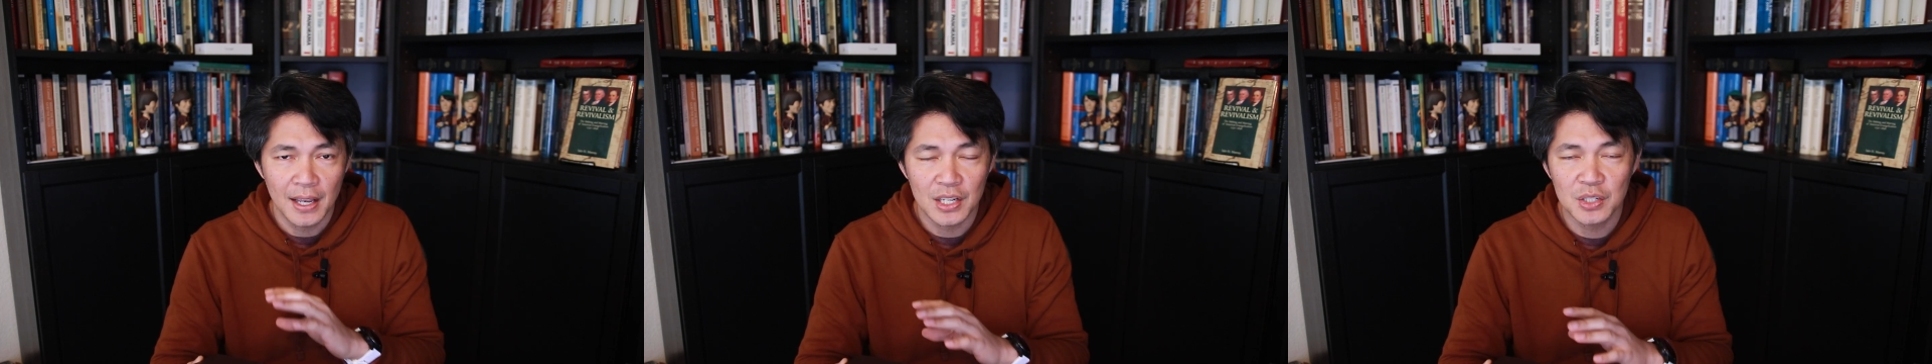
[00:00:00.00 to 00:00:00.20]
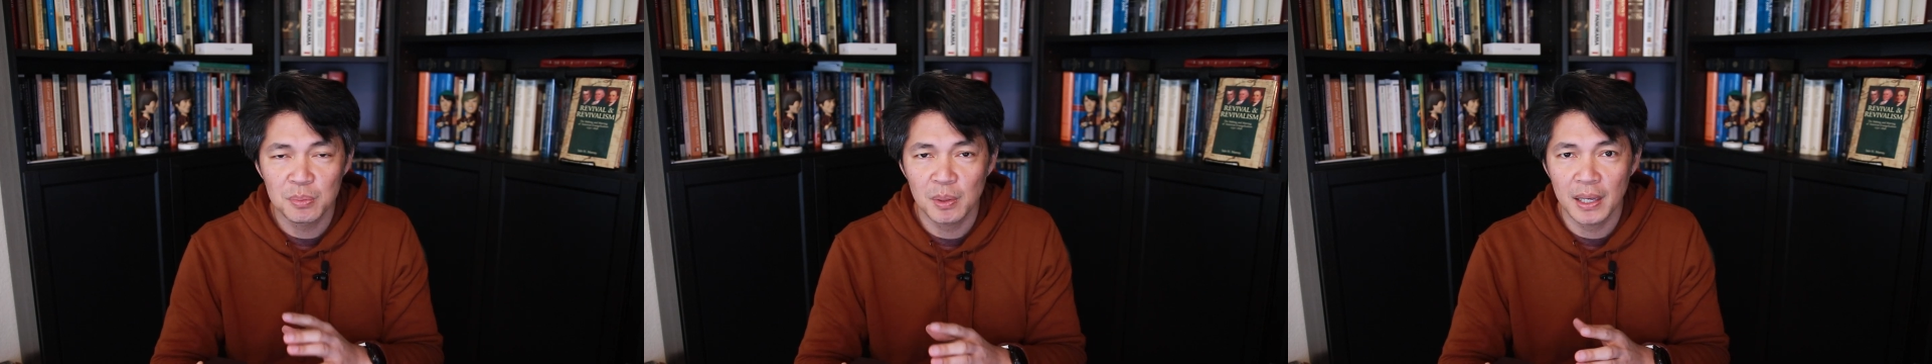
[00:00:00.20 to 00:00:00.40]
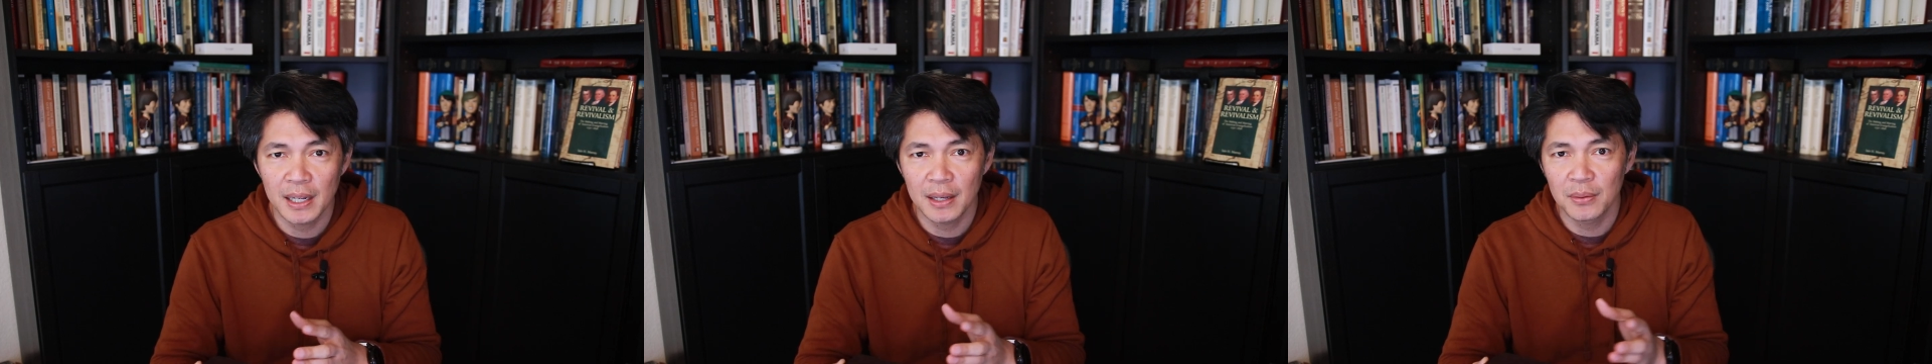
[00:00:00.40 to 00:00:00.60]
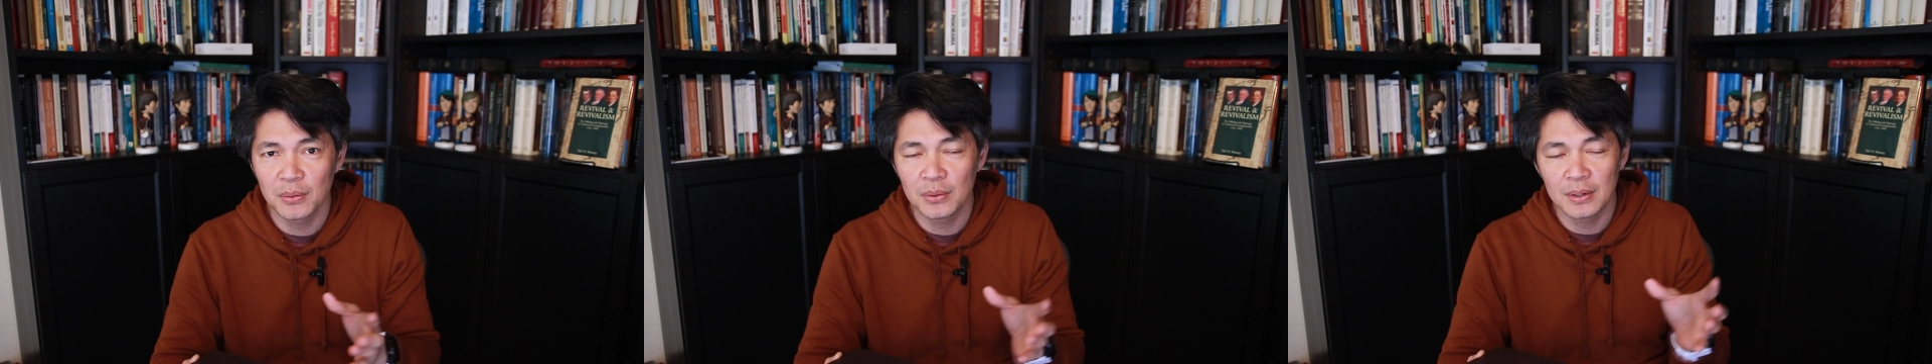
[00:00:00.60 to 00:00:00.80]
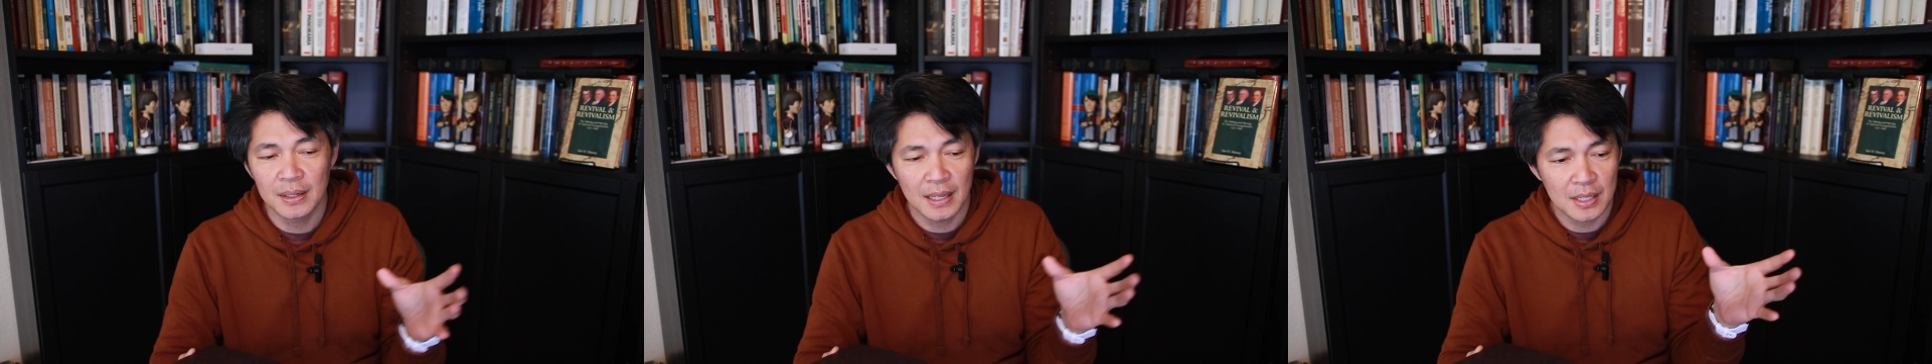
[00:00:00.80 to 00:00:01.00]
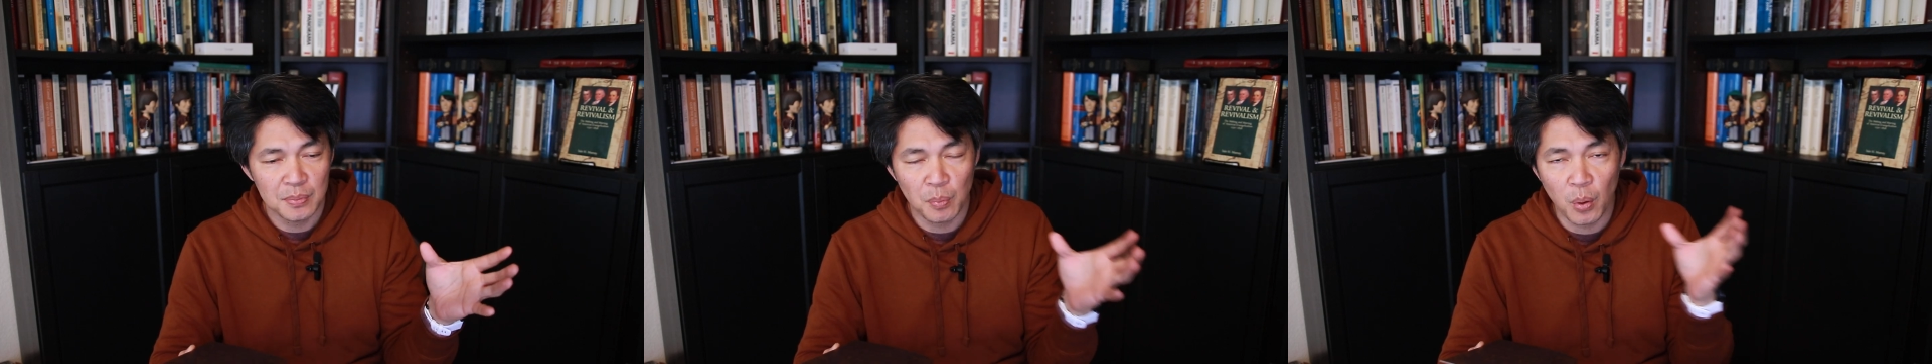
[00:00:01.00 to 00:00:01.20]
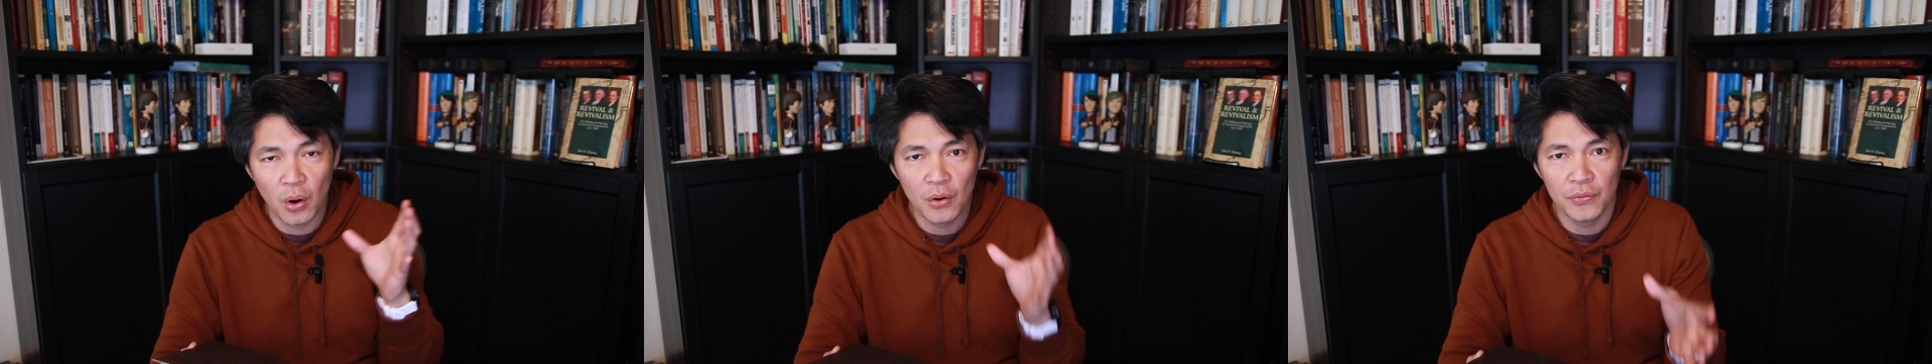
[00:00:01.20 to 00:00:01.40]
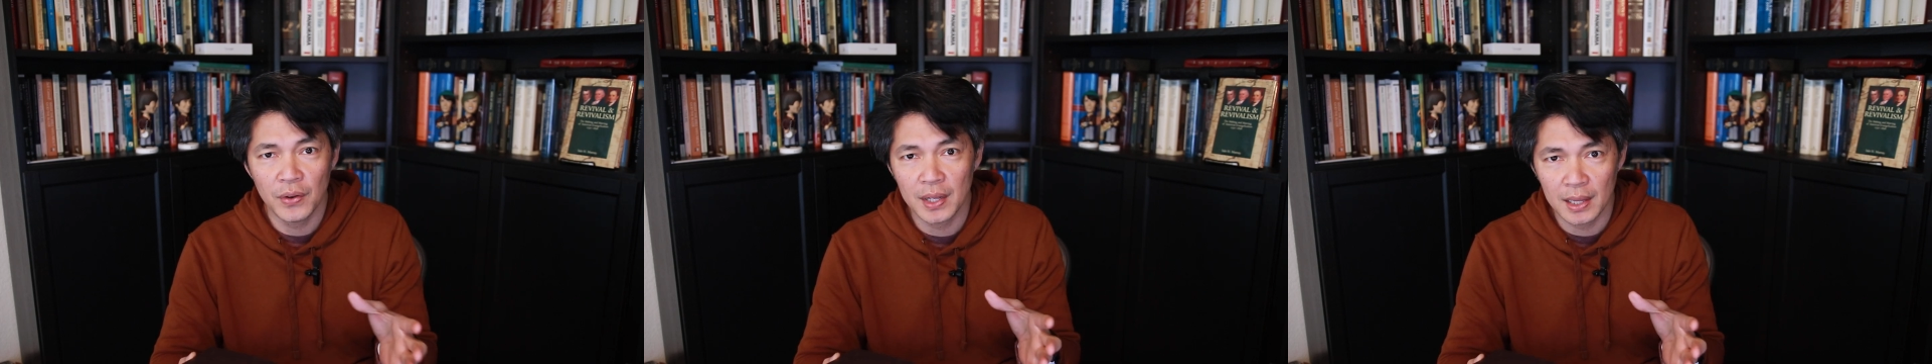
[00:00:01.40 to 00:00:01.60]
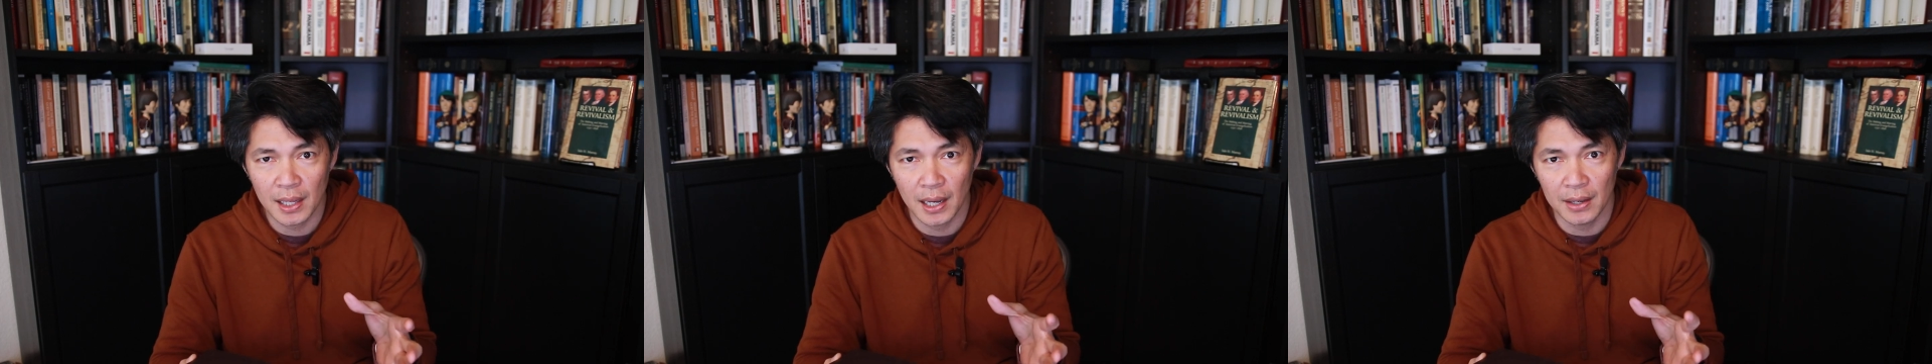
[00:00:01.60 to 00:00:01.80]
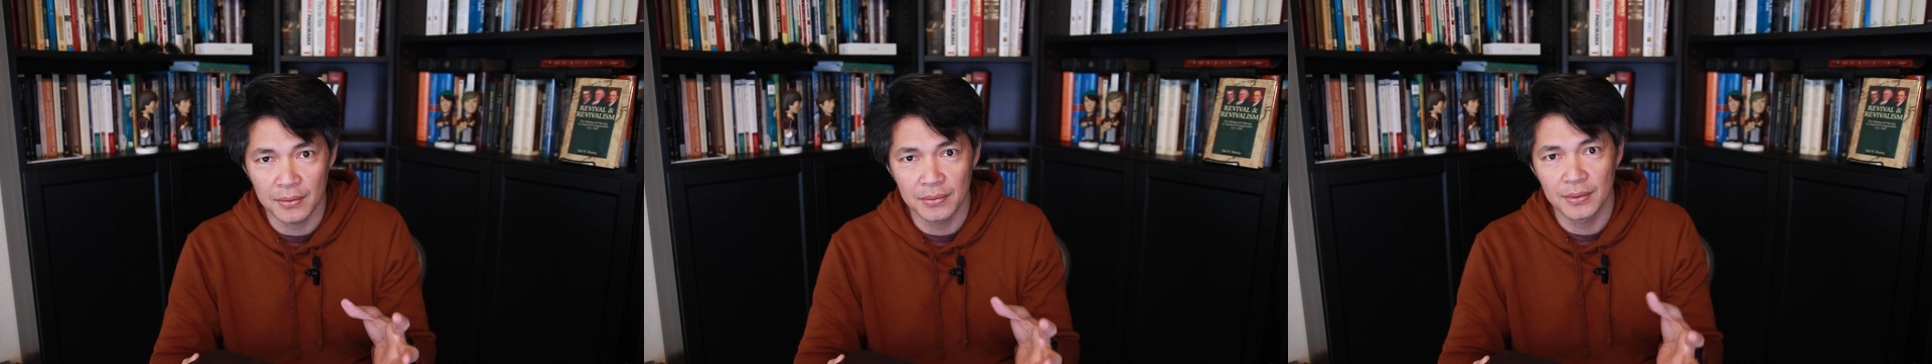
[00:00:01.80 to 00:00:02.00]
explaining his perfect
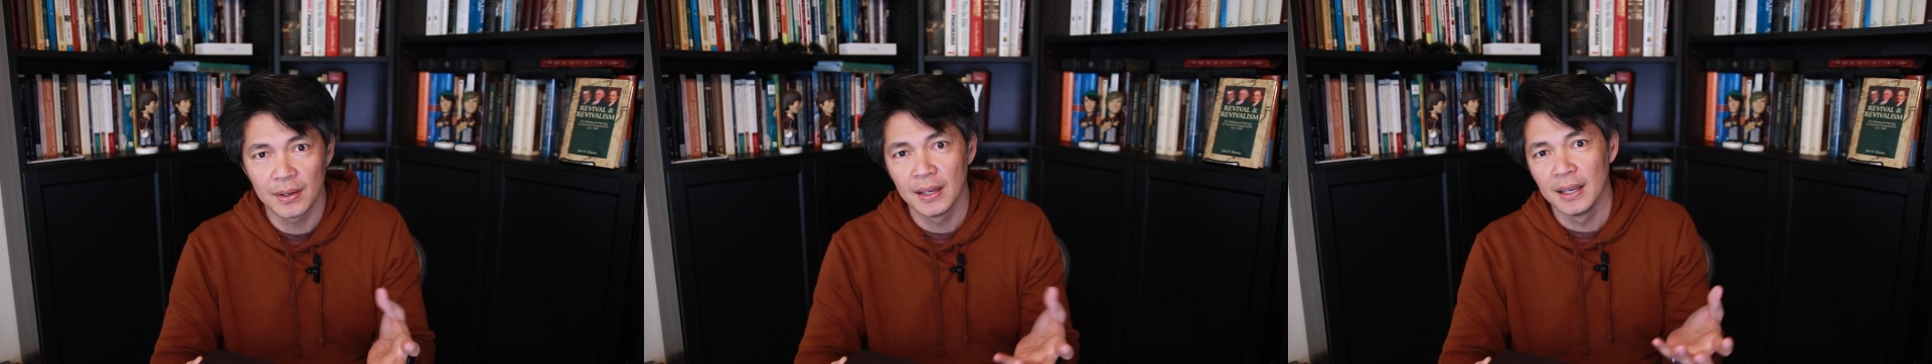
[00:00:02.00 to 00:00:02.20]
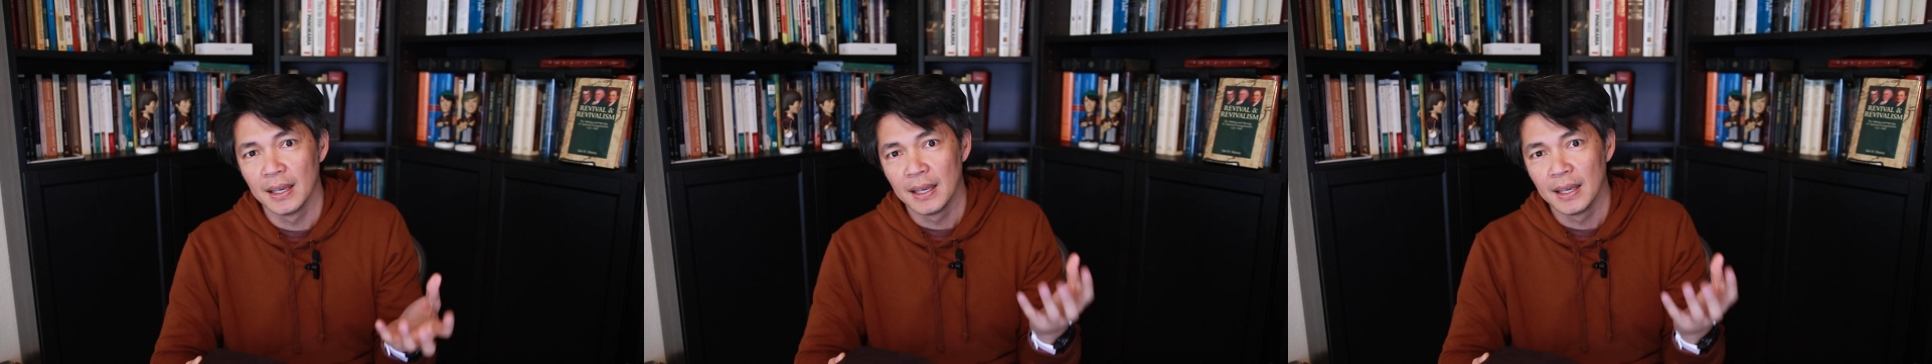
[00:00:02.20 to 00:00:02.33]
life,